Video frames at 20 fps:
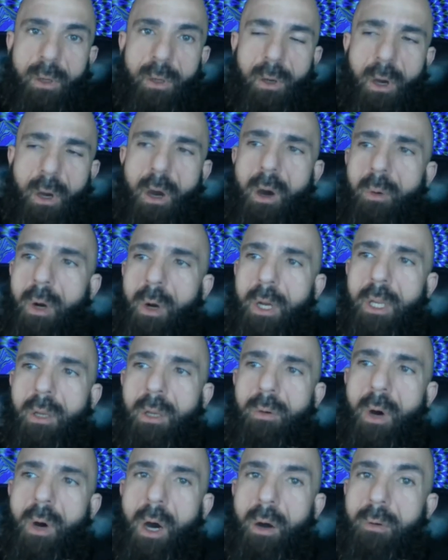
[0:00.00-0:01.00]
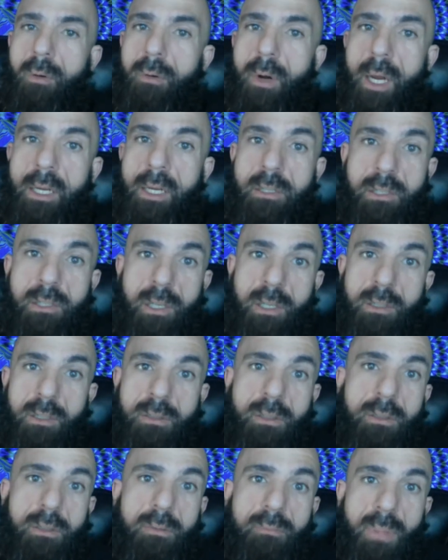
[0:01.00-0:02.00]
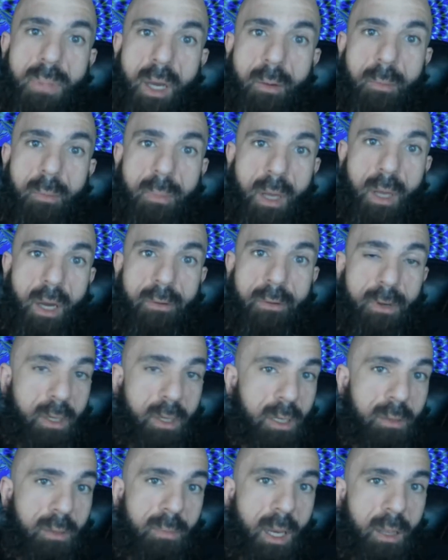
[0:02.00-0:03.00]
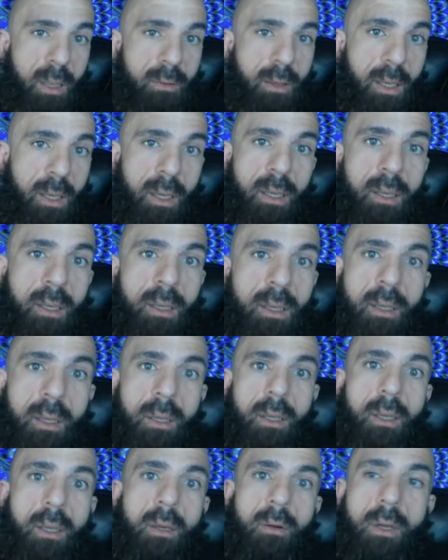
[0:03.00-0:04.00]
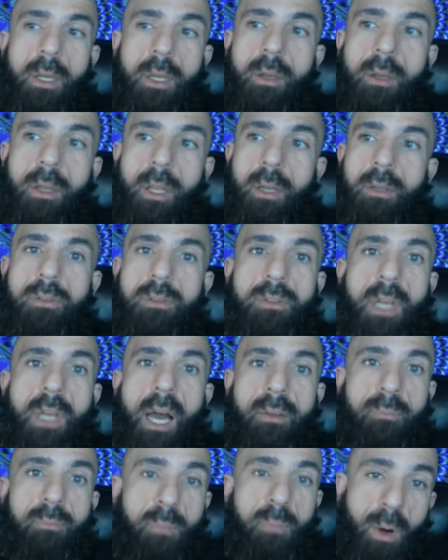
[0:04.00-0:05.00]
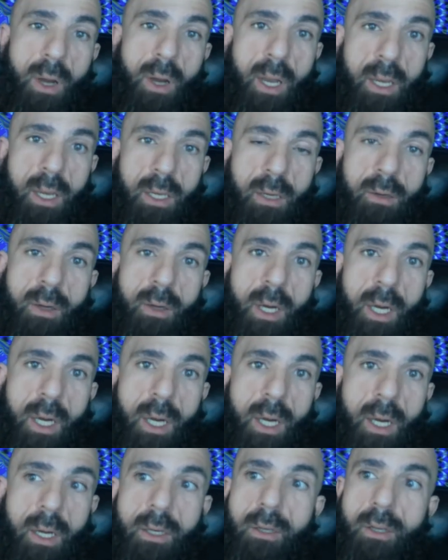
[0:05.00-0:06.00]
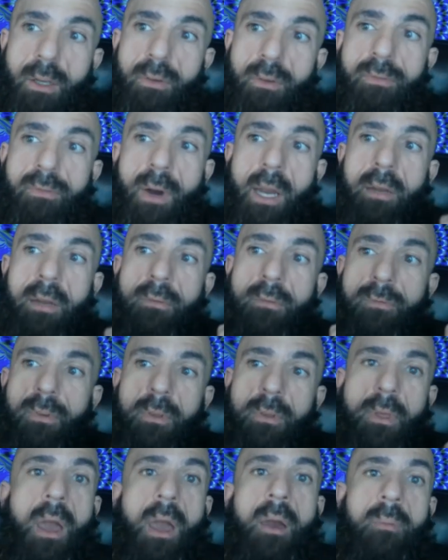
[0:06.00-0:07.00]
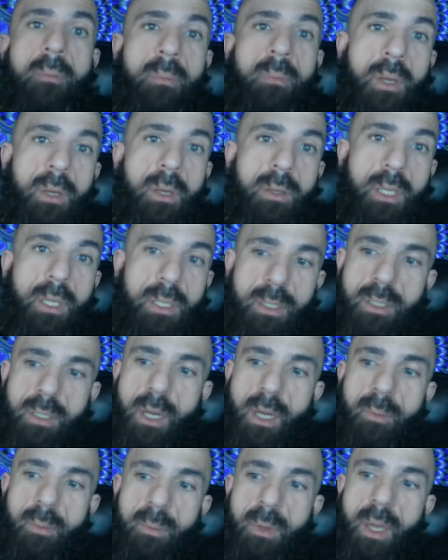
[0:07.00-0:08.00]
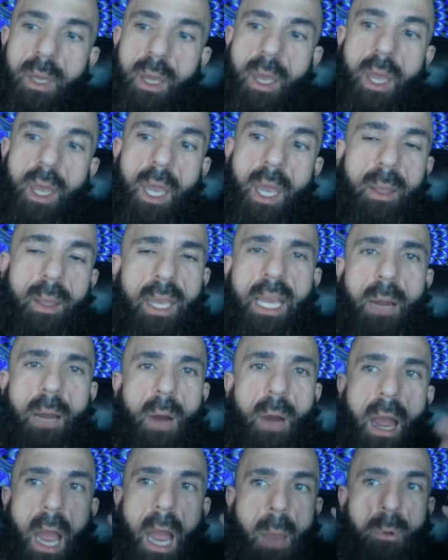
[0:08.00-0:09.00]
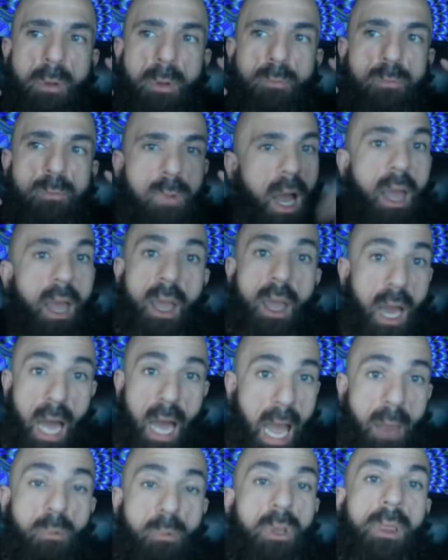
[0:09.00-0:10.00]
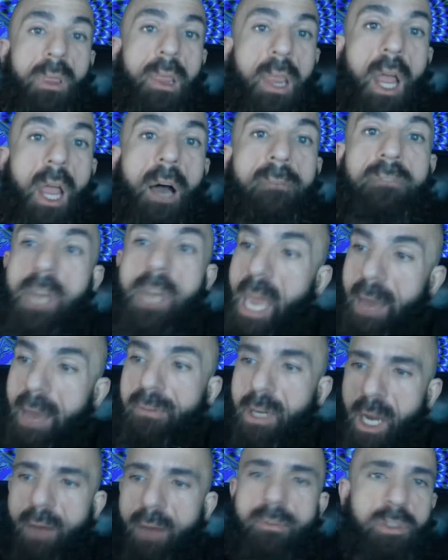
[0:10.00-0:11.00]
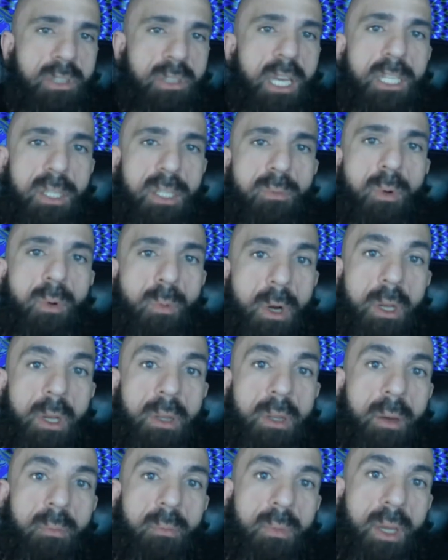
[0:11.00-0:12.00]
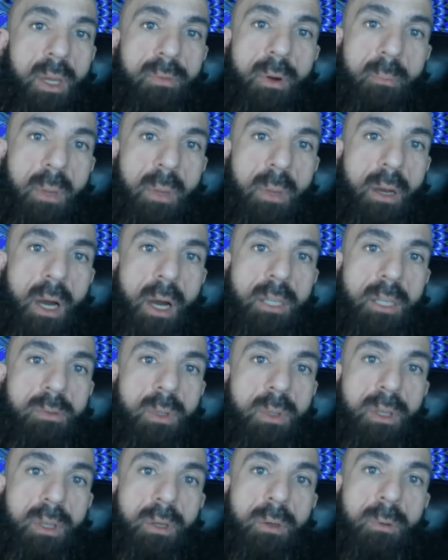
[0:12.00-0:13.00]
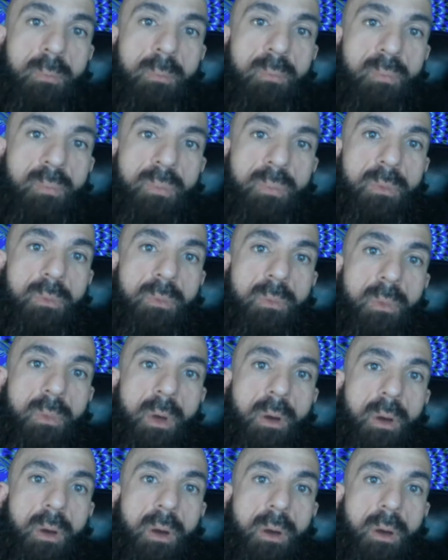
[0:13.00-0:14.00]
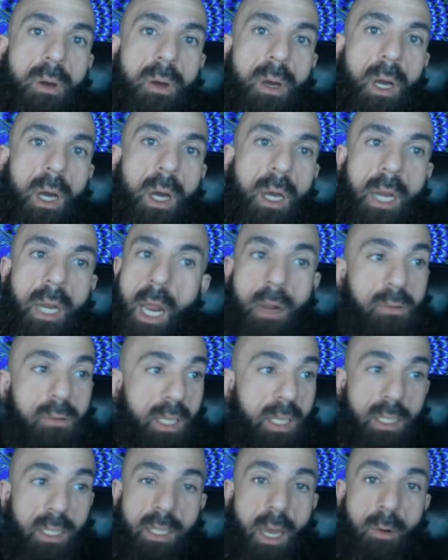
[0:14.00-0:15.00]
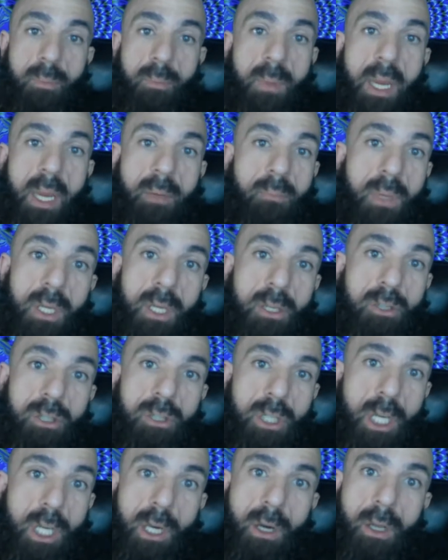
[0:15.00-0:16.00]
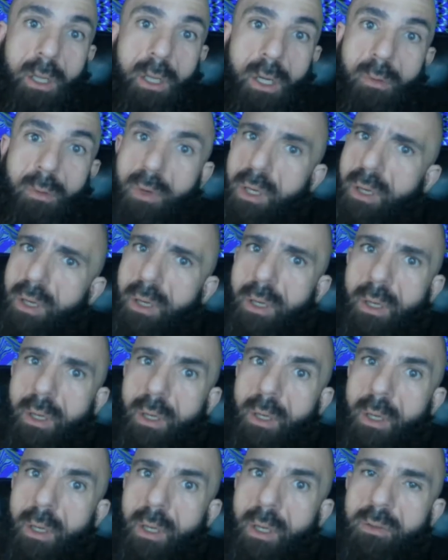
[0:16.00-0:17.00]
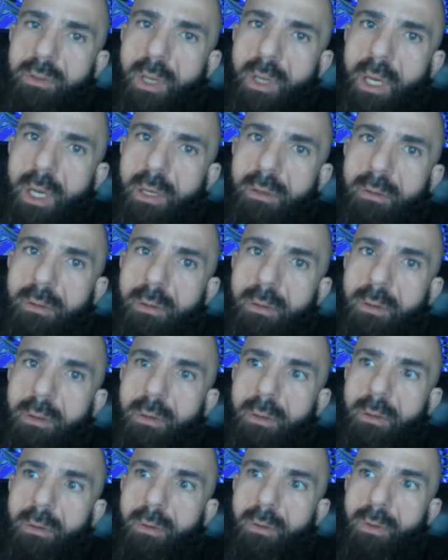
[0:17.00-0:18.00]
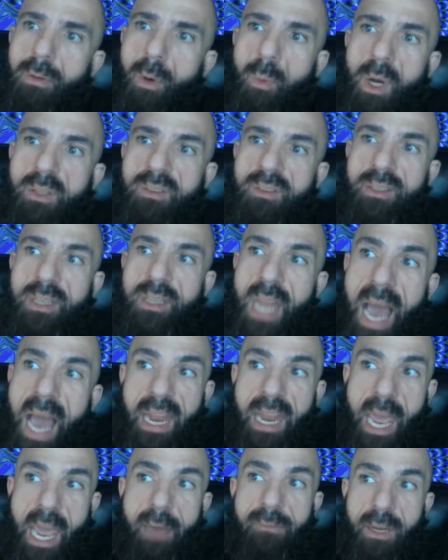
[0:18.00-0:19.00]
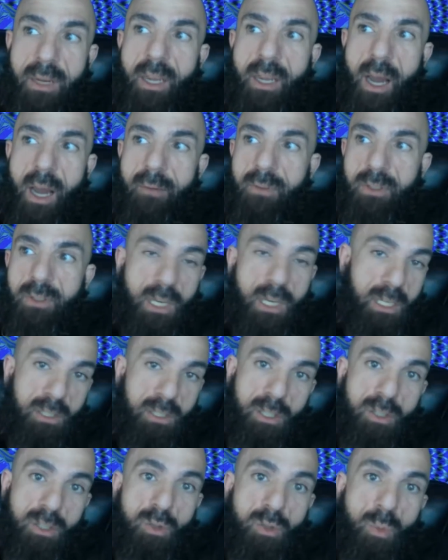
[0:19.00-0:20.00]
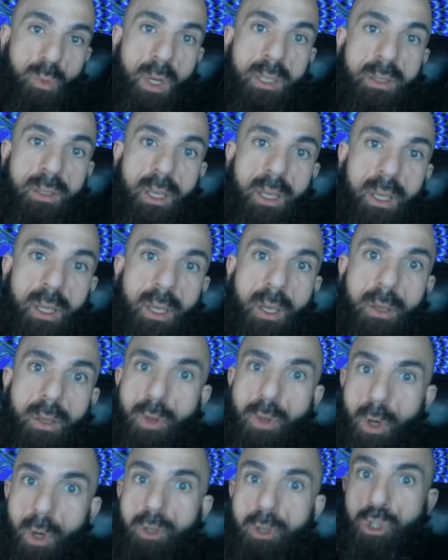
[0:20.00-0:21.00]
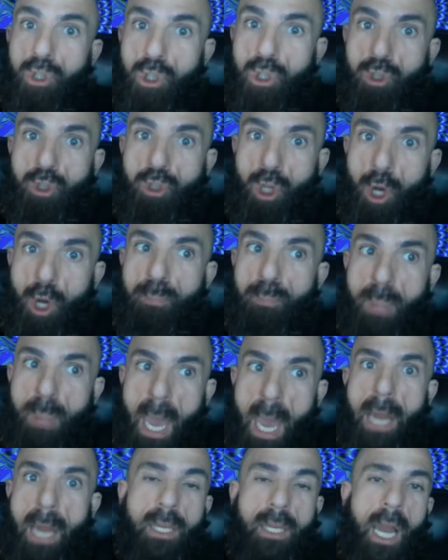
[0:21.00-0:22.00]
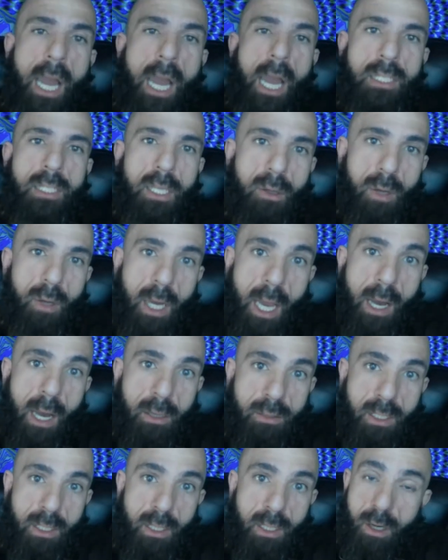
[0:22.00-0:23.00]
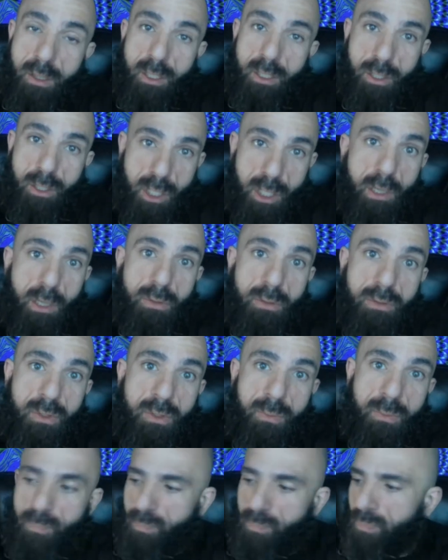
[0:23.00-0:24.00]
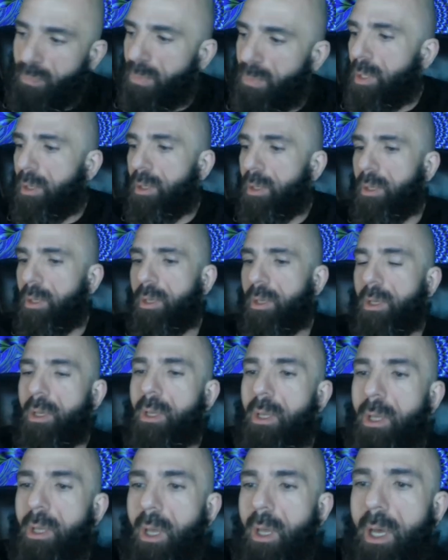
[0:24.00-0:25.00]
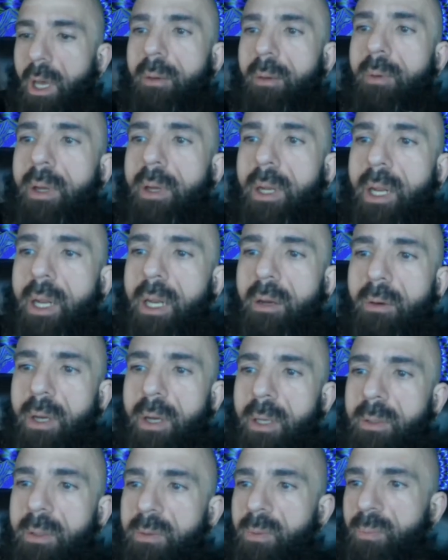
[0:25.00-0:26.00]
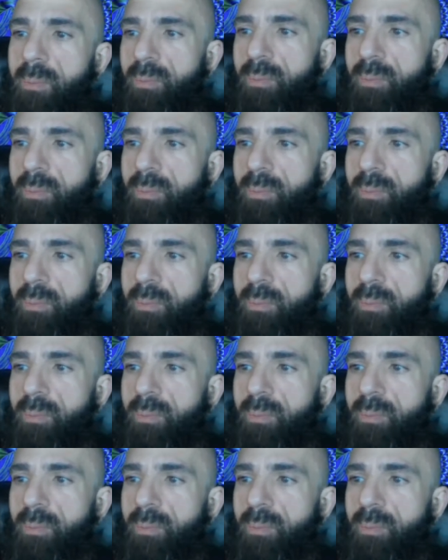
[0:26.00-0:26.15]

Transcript: Oh, what are you all righteous and blah blah blah for humanity? Were you a little soft boy? You uh, you fighting for them? These dumb eh, like I, I would I would love to have a conversation with one of them if I'm being honest with you. Uh, and I don't think that that would make me a shill or whatever. It's like the ones not having conversations with the sh- the bad guys in reality are the shills. Uh, but anyways,